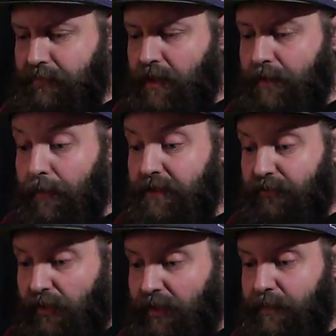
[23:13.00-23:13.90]
My
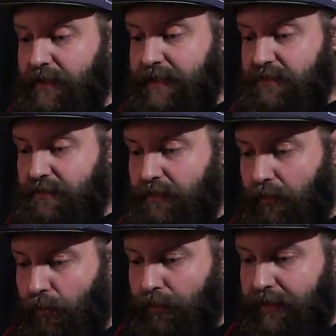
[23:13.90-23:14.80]
development isn't
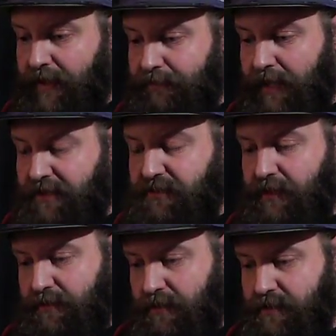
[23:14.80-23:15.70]
all that
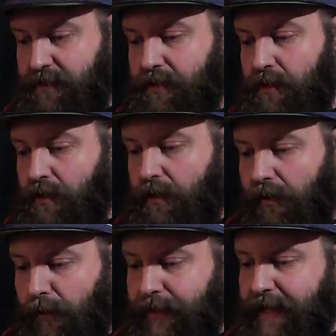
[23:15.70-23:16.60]
puzzling, Doctor.
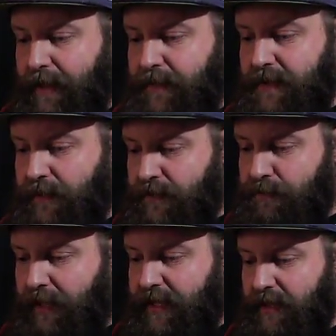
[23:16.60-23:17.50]
I'll be happy to
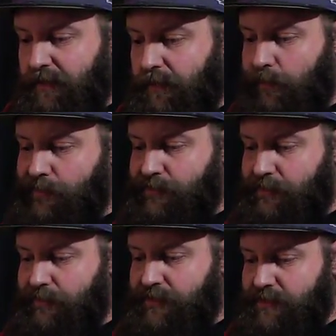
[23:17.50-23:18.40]
explain once I
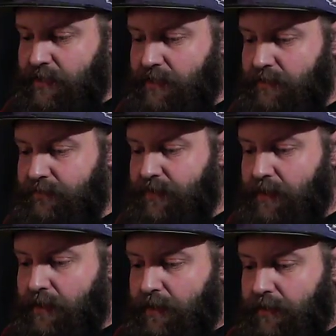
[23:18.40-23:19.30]
receive
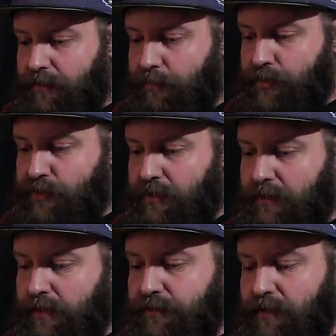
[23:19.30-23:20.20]
the
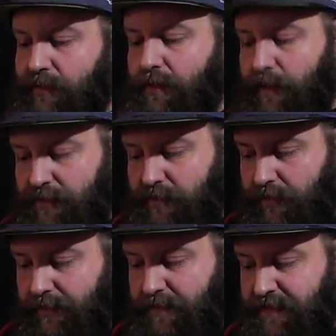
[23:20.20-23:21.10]
materials I
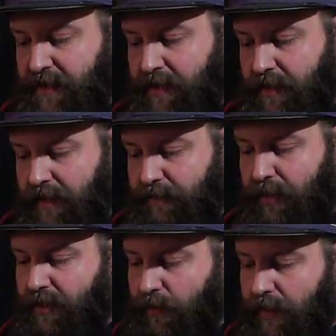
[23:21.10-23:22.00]
requested. And
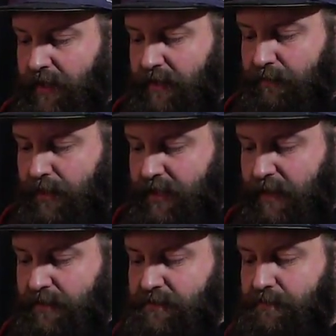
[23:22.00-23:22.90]
by the way, my
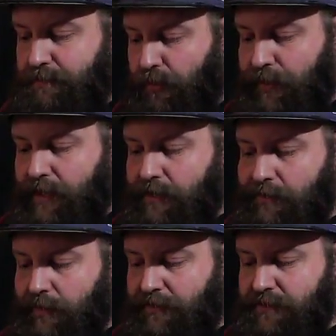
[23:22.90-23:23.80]
name isn't Boy,
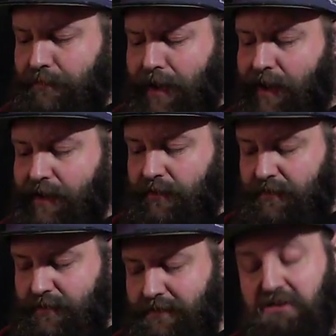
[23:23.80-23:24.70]
it's
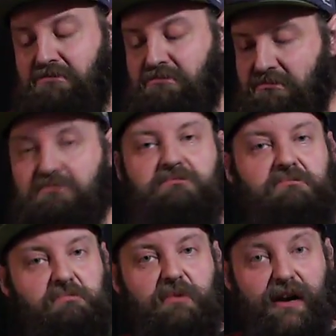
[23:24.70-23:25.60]
Marcus.
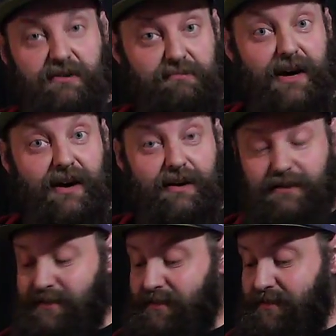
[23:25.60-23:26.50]
It's
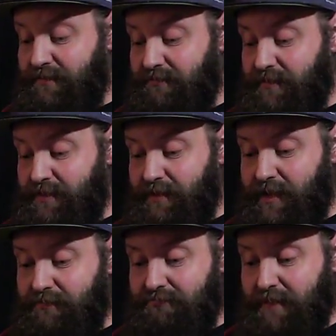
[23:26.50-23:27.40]
Marcus. He's
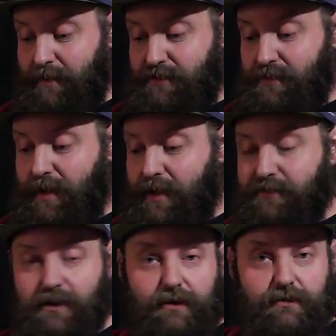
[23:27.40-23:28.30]
like maybe 2
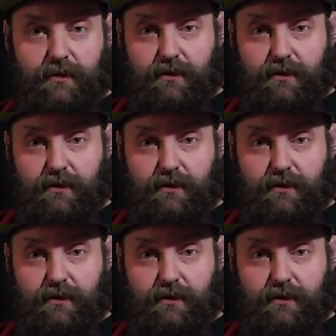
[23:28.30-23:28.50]
hours old.